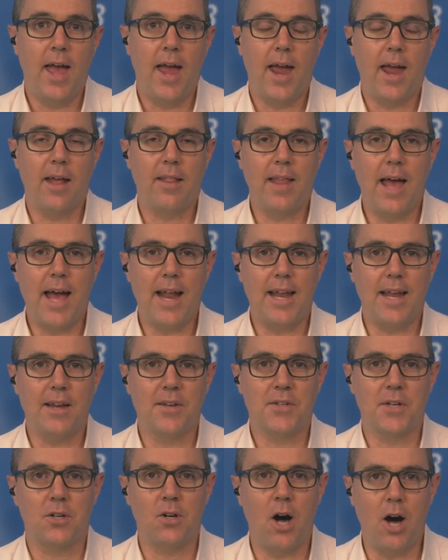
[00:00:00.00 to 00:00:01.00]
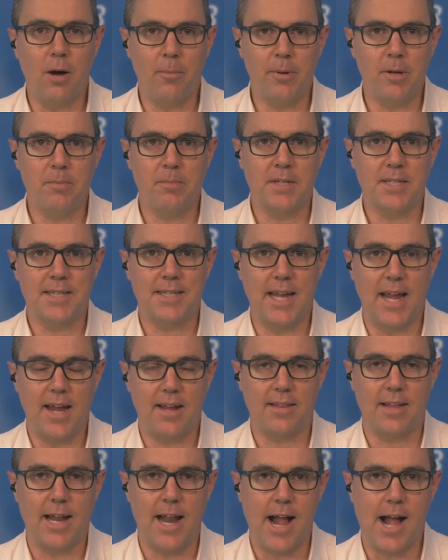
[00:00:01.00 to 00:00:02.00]
And that is a common
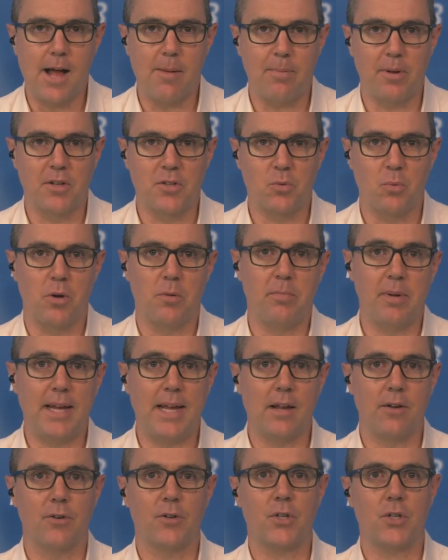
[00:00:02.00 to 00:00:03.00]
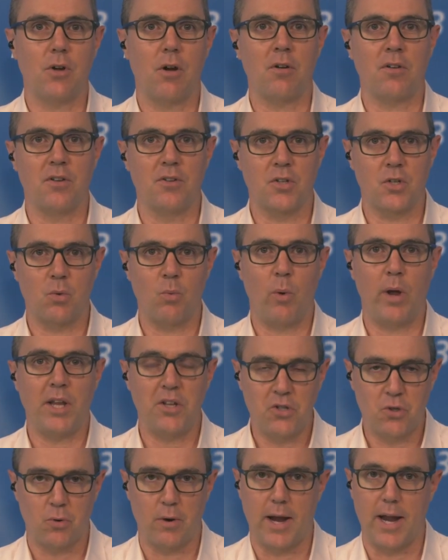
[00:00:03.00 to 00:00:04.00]
mistake that happens when beginners start to
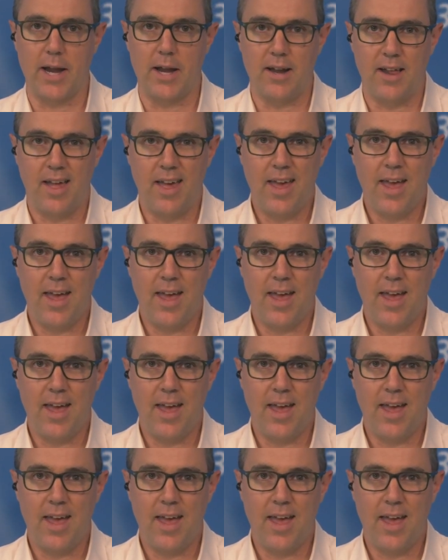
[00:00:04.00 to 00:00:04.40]
swing trade.